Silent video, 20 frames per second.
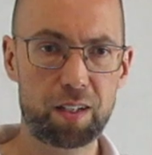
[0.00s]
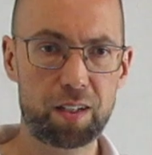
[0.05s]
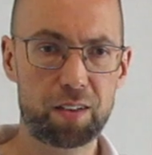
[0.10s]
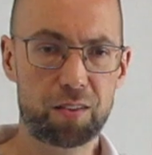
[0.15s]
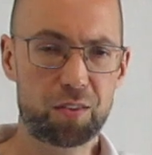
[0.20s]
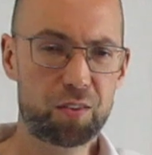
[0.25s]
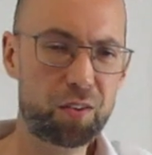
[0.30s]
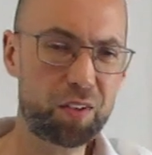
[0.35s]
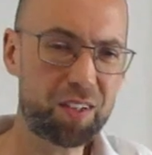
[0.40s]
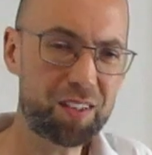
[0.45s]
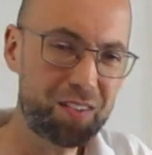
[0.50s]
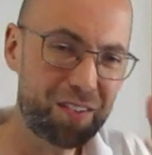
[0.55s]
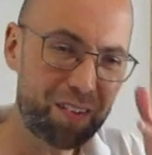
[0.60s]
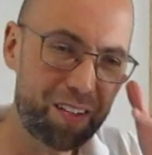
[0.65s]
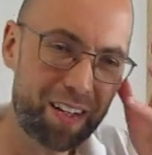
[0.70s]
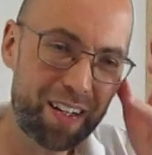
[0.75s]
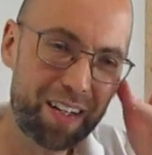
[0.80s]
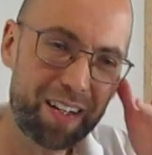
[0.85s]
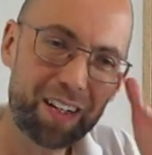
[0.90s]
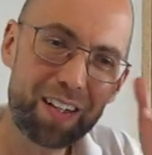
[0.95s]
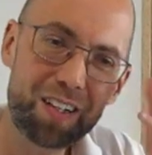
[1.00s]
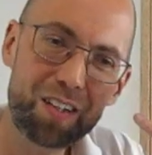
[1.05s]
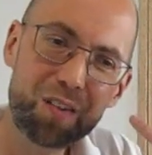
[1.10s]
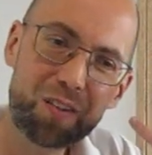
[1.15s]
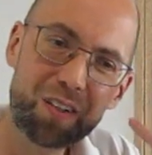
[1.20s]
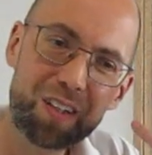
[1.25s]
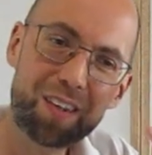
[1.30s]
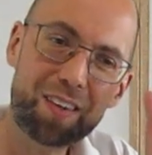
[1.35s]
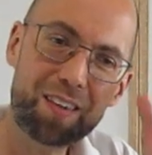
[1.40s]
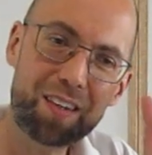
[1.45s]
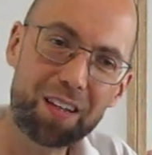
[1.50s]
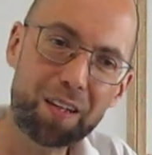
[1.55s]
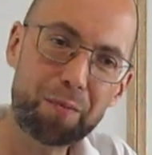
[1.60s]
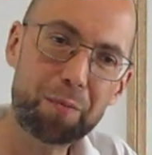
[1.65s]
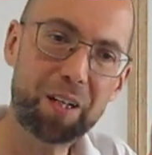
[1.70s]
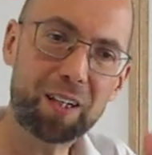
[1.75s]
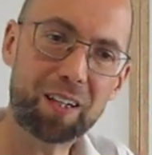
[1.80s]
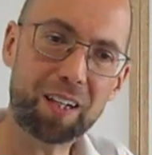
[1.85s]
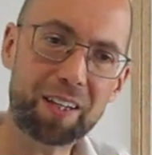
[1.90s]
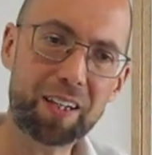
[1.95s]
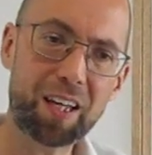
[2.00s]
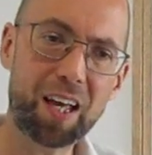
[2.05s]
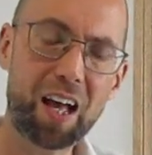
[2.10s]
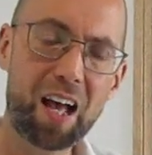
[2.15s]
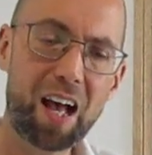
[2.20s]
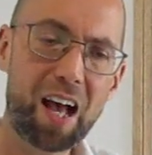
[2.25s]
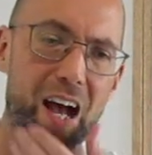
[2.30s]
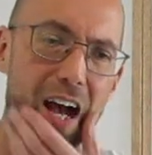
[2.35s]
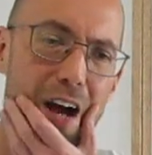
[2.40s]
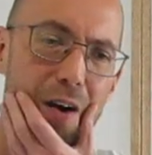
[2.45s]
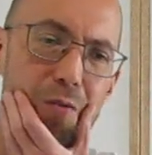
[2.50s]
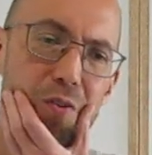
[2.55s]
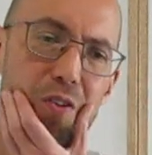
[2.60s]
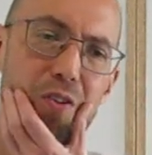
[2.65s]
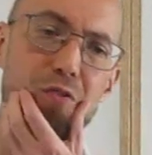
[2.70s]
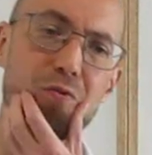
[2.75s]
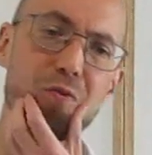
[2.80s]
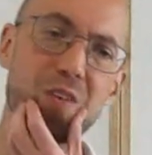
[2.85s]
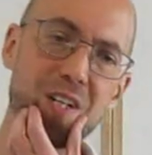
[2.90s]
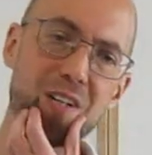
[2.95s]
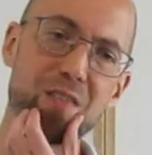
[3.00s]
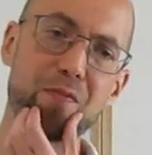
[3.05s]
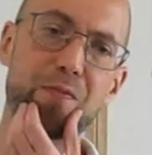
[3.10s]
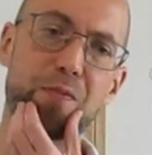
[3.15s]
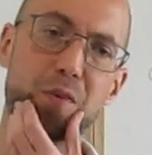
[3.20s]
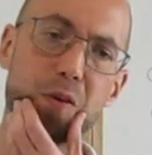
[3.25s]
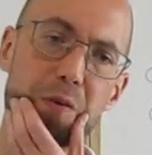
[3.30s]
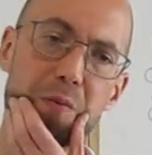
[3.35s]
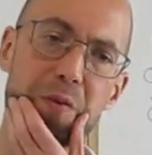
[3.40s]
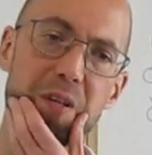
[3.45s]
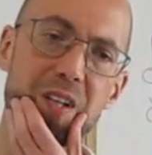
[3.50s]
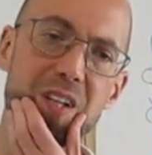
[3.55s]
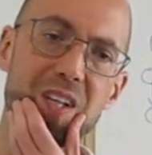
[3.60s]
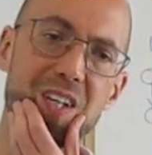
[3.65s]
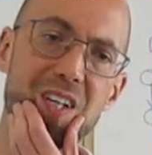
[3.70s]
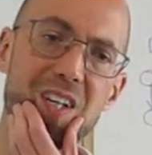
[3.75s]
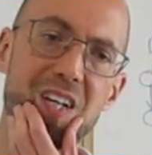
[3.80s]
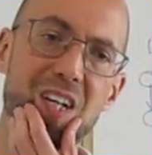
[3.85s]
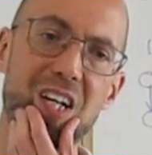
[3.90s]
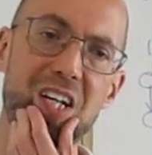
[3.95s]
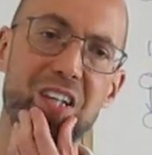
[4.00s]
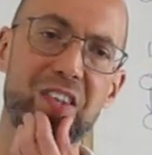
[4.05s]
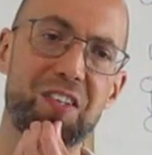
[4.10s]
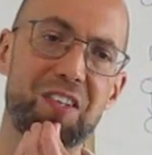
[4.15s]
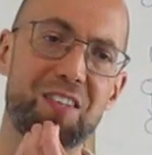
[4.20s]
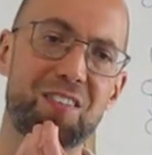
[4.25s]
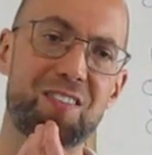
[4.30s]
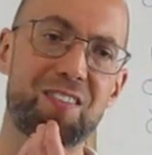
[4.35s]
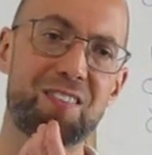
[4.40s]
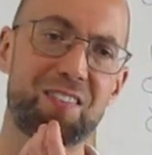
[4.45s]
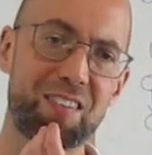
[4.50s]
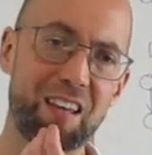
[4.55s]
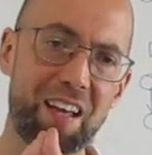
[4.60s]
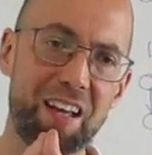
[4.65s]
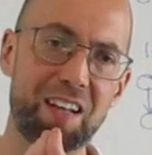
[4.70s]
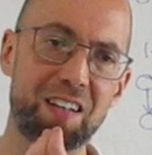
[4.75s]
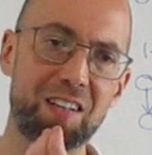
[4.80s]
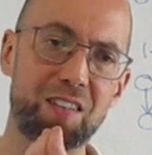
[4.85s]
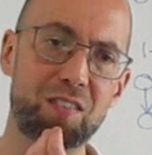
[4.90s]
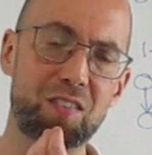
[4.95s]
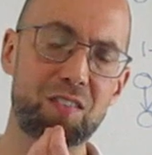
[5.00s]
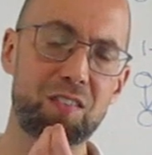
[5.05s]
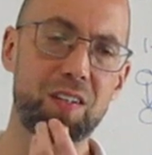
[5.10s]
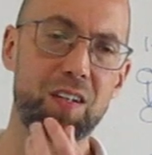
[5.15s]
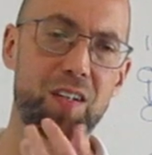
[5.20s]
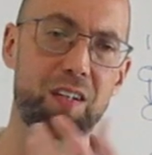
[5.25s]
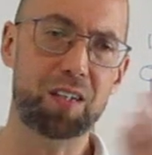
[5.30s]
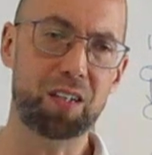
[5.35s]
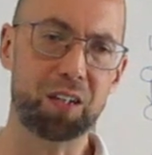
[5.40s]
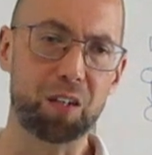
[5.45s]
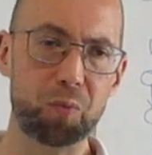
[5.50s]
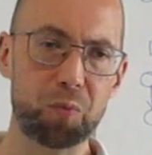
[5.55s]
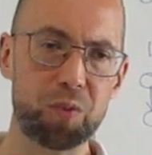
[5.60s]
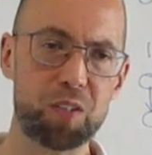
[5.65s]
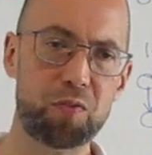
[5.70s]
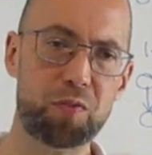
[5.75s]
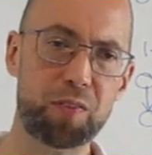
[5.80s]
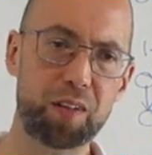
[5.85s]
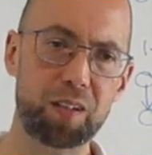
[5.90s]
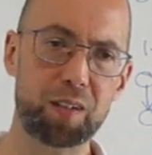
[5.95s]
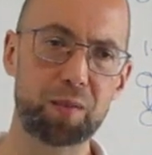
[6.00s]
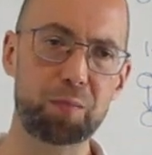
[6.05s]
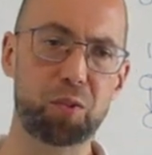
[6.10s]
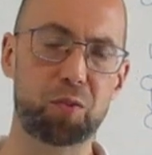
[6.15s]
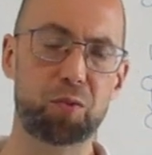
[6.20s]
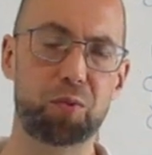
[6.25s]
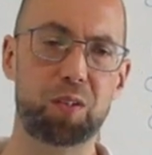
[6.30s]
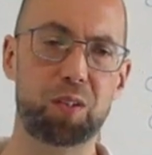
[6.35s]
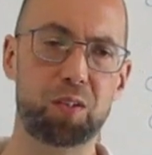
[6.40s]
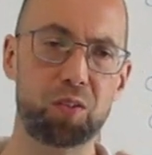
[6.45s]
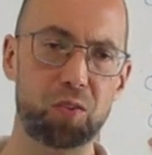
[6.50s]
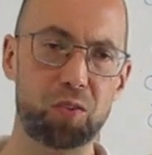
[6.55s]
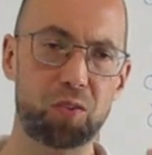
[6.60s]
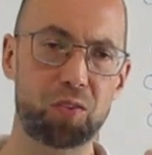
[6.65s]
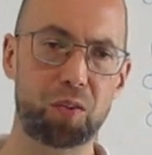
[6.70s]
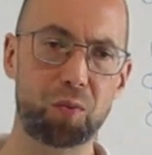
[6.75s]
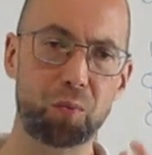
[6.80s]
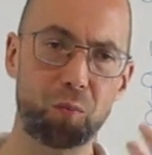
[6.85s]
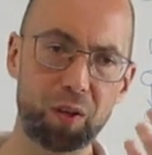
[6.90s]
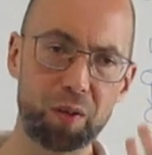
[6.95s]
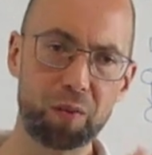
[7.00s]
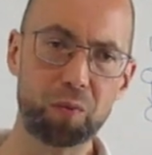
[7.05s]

So it's not, you can think about like, how would you write a formula that says, which variables would you use, and